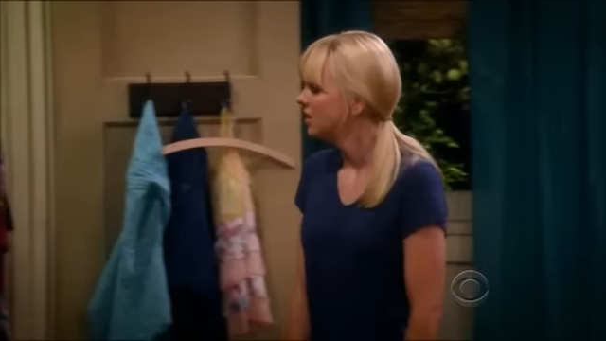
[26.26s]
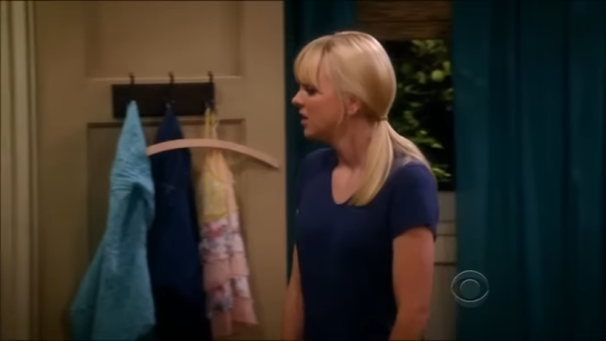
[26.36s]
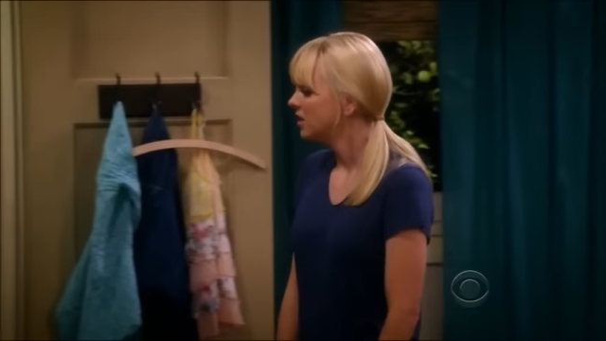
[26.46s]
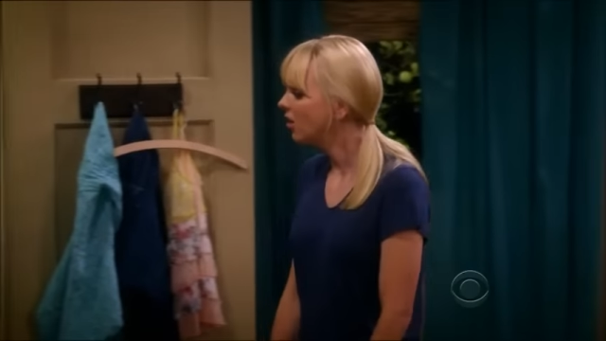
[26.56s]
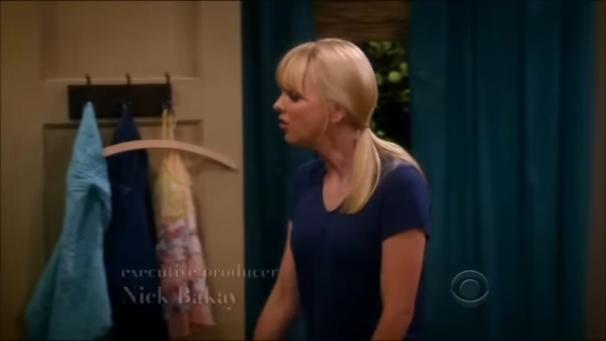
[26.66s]

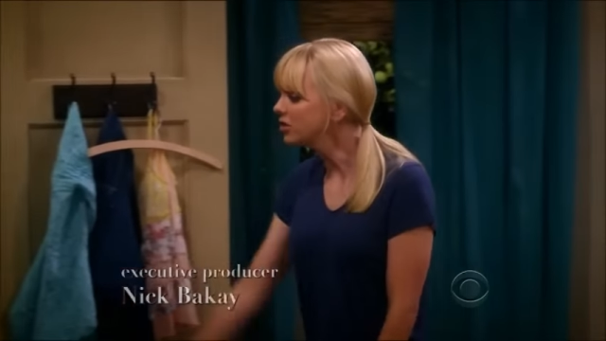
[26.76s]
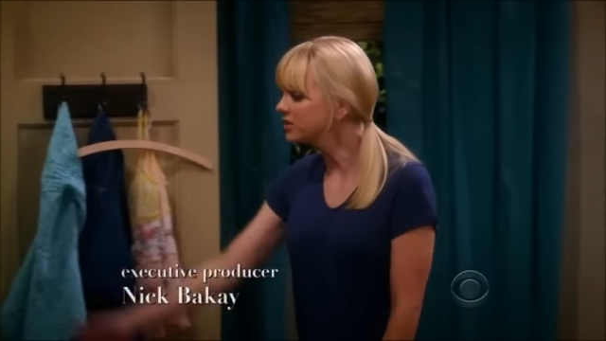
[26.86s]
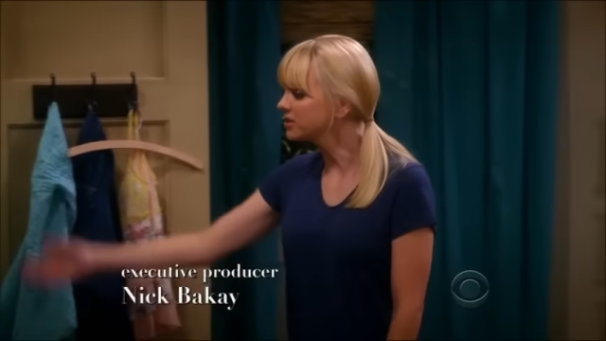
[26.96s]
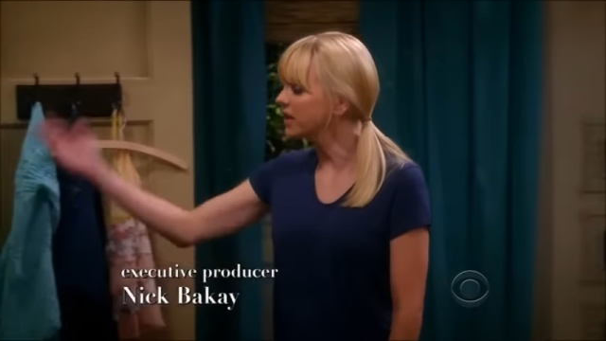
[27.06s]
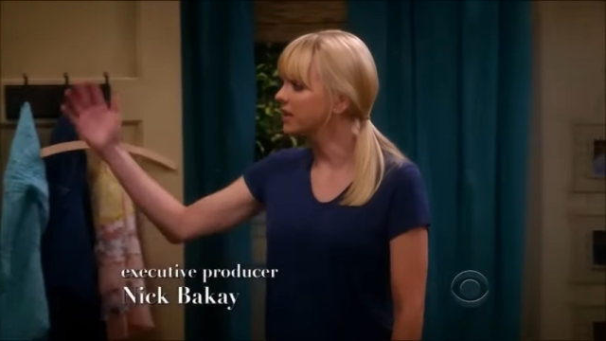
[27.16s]
It all
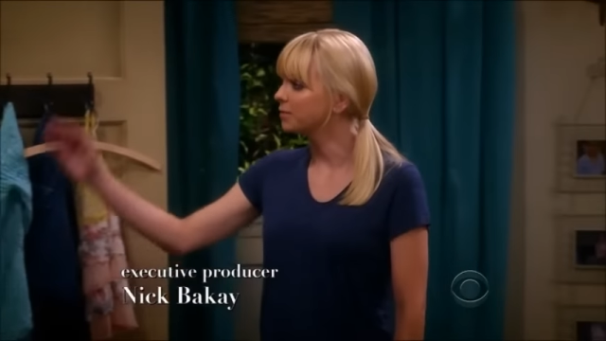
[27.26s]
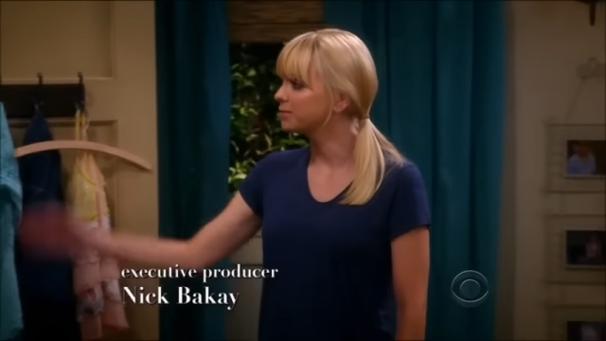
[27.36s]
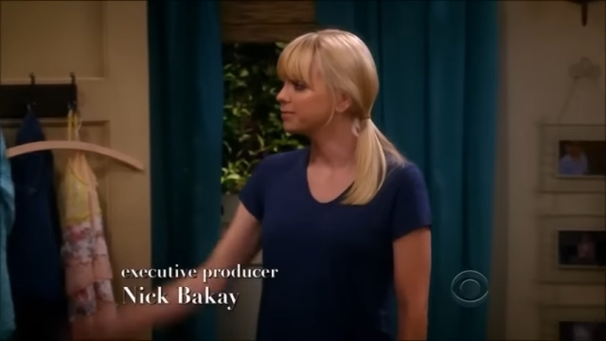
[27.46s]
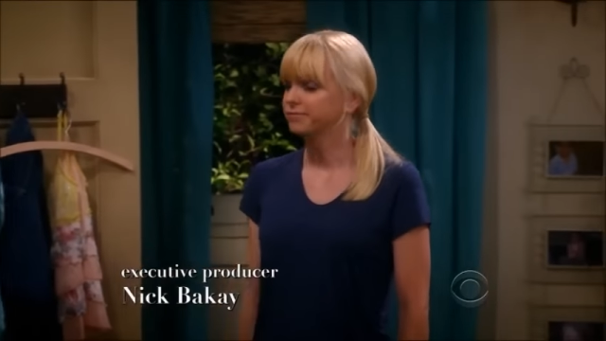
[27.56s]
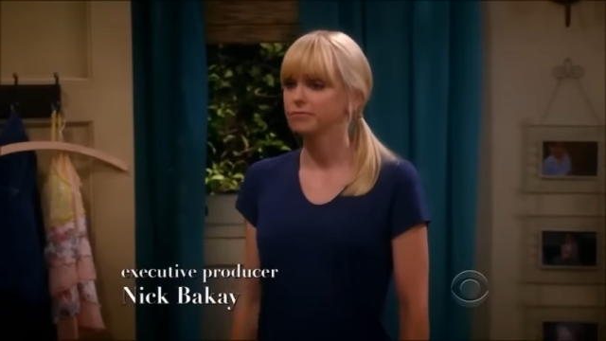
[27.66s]
looks like
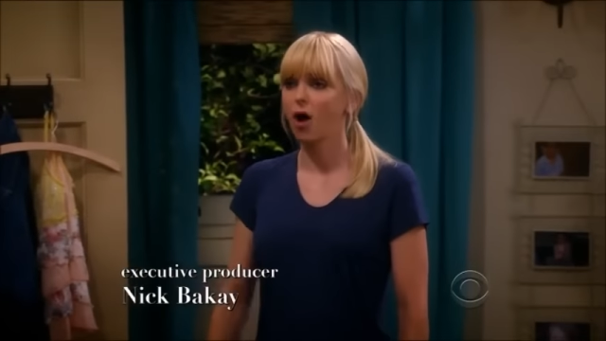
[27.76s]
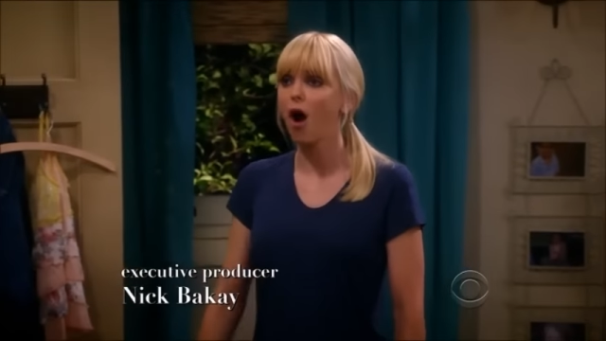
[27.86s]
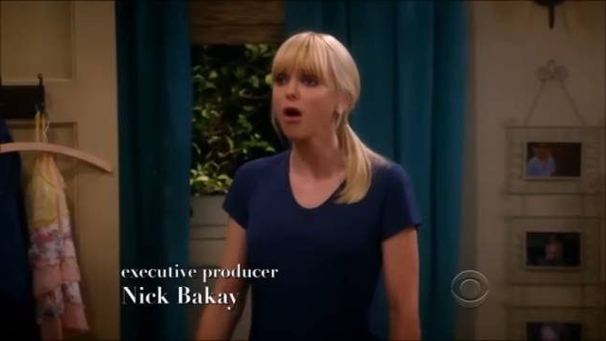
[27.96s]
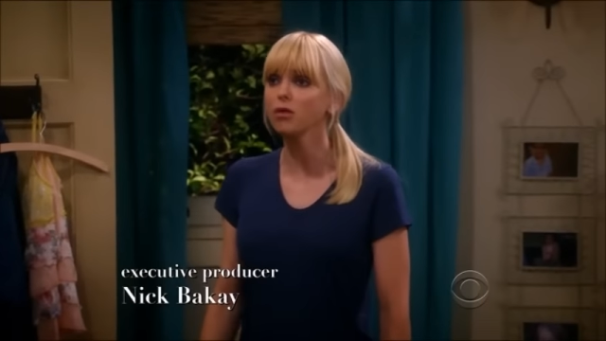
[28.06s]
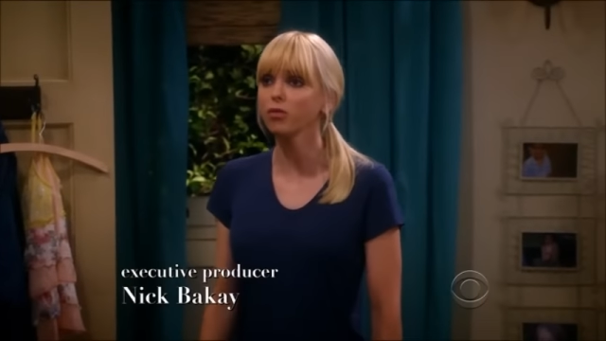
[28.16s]

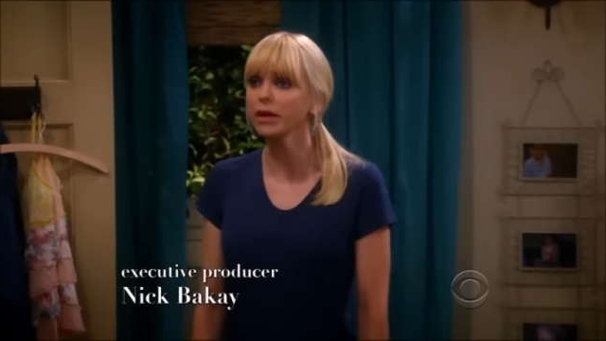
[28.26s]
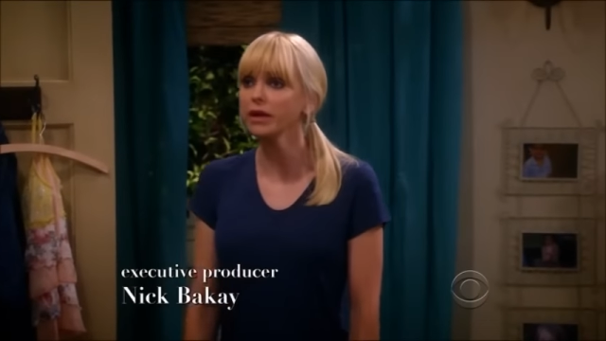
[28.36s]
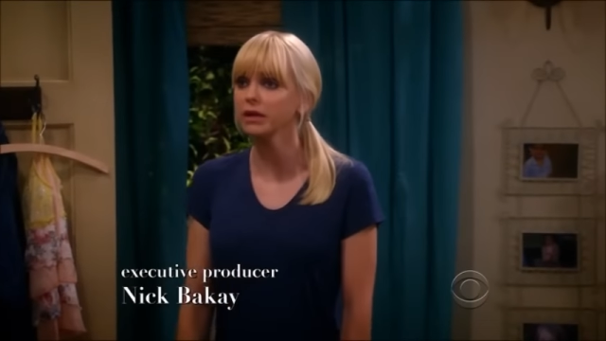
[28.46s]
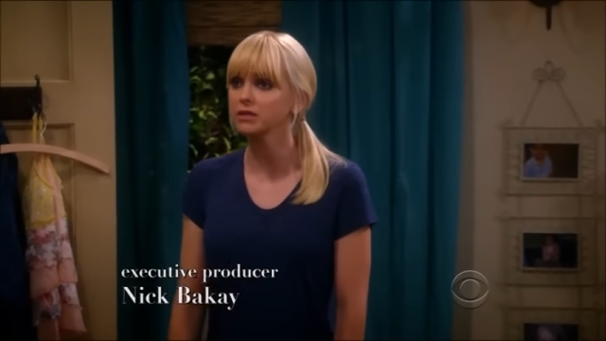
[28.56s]
Halloween in